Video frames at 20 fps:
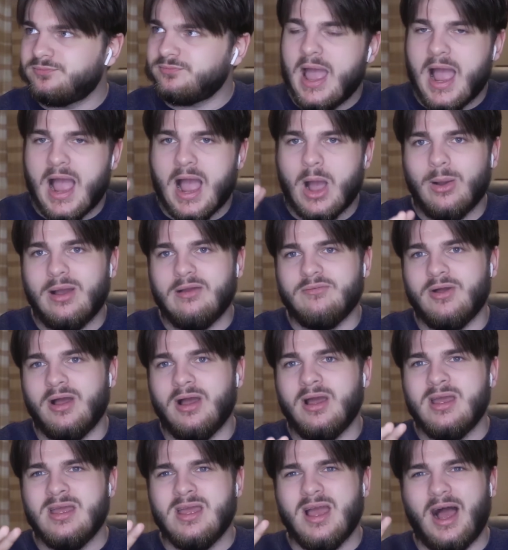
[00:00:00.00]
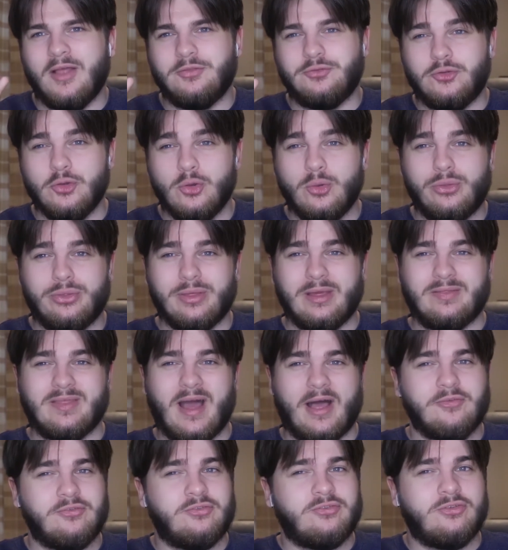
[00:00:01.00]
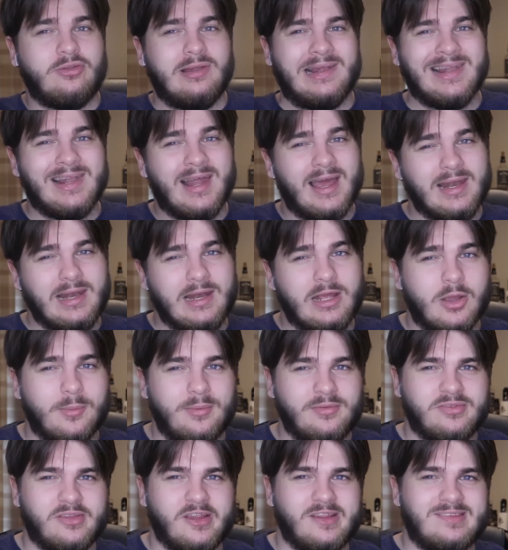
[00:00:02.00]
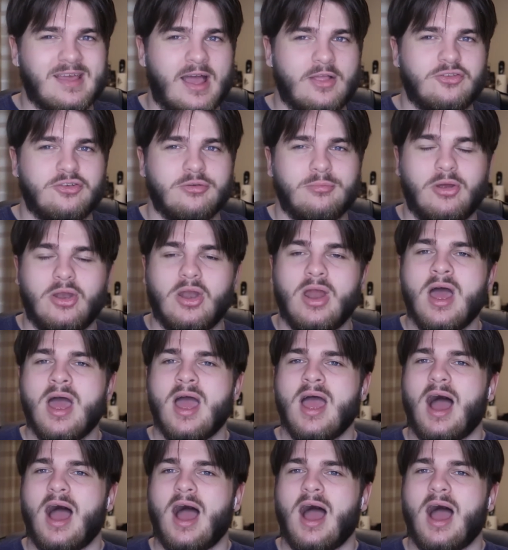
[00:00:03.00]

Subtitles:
However, I do think that is slightly coming to the detriment.